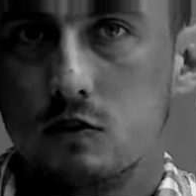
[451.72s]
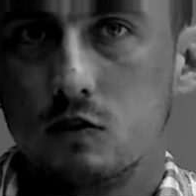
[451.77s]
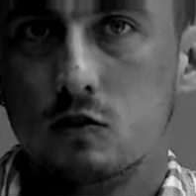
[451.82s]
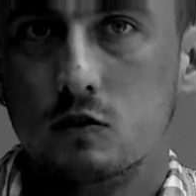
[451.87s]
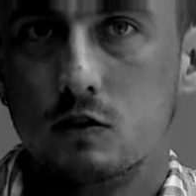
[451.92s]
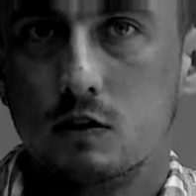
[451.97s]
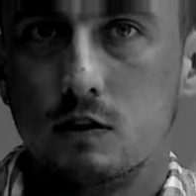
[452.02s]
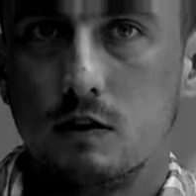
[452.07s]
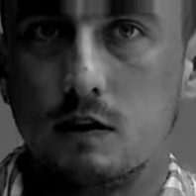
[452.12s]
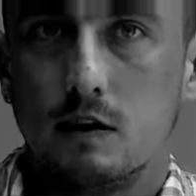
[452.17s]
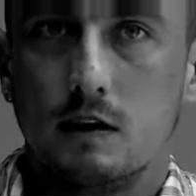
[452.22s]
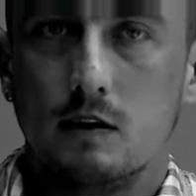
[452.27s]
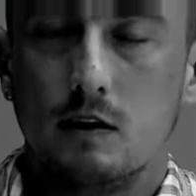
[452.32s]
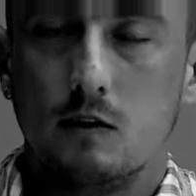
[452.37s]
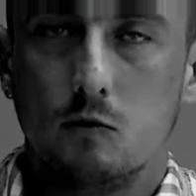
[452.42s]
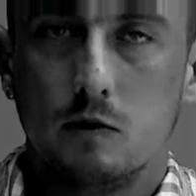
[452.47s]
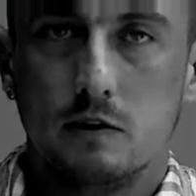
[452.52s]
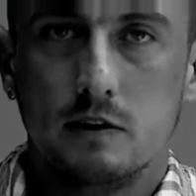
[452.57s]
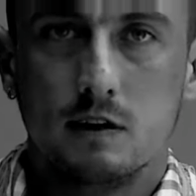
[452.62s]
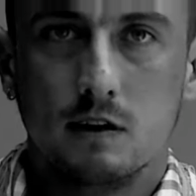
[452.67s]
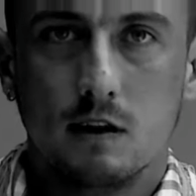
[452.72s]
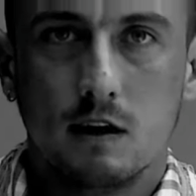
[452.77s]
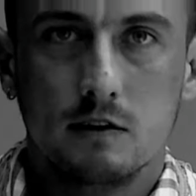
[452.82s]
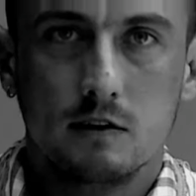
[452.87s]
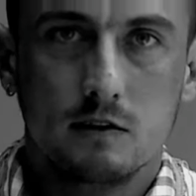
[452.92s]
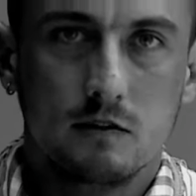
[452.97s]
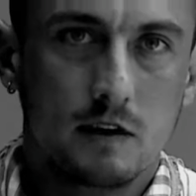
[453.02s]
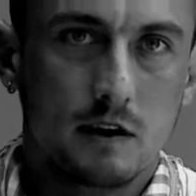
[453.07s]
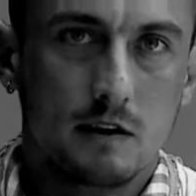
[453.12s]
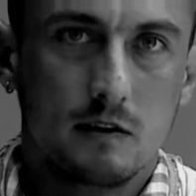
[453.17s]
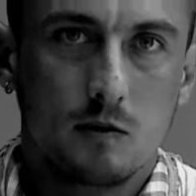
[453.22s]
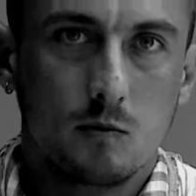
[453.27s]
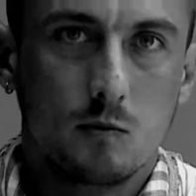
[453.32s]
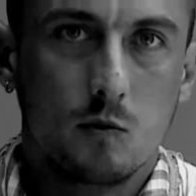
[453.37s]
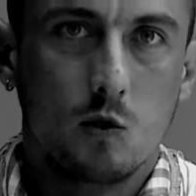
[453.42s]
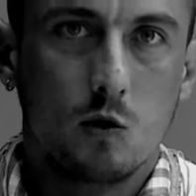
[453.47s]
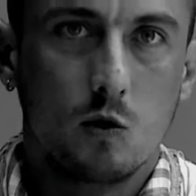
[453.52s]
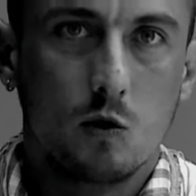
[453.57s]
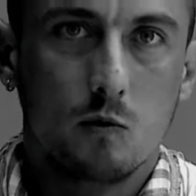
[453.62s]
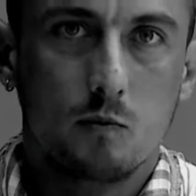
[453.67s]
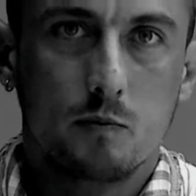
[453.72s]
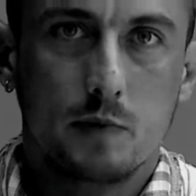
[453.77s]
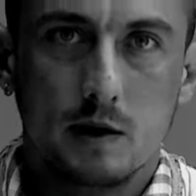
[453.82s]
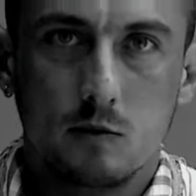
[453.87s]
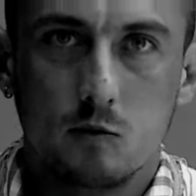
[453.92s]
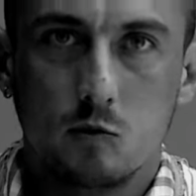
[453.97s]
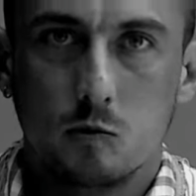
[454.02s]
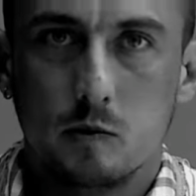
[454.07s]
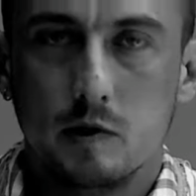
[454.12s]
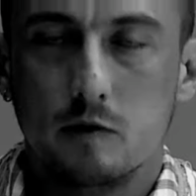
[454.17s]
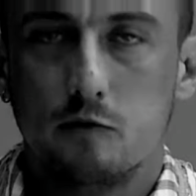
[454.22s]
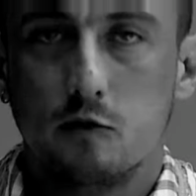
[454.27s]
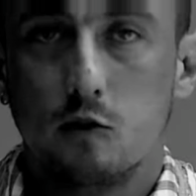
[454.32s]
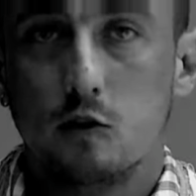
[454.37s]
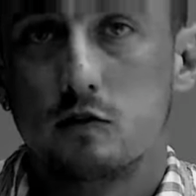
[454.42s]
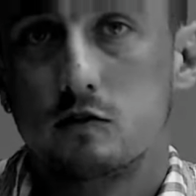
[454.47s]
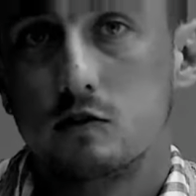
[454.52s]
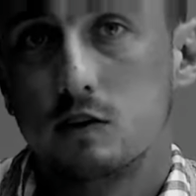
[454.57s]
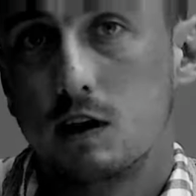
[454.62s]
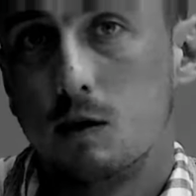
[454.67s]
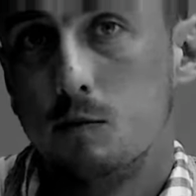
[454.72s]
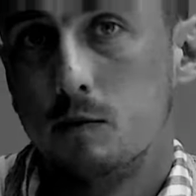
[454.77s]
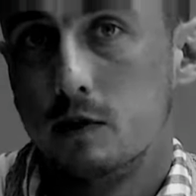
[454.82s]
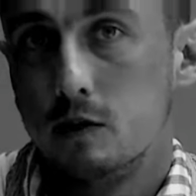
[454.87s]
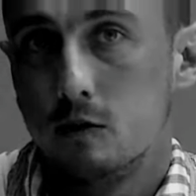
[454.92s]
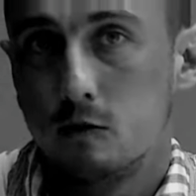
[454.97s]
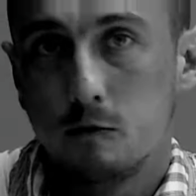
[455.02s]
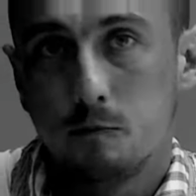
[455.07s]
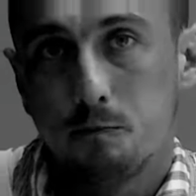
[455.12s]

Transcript: unit within London, then the more people will be forced to come here.